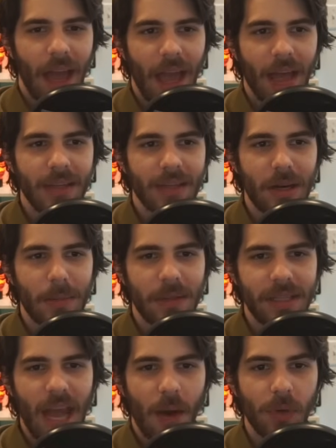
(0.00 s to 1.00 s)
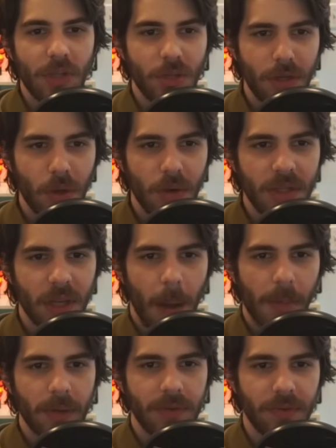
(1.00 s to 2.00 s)
And yeah, we should notice a
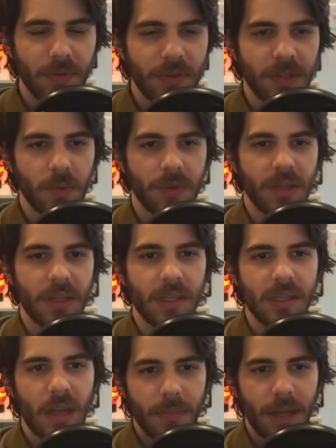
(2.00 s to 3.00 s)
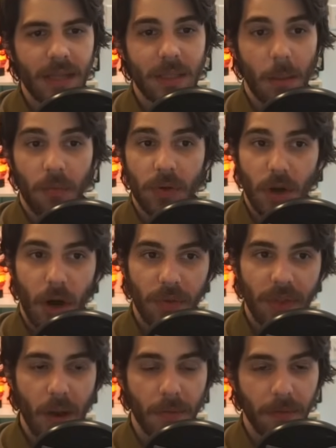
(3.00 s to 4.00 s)
couple of differences with these, and some of which aren't
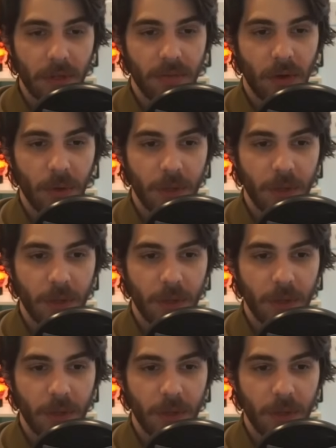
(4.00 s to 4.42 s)
there. First of all, the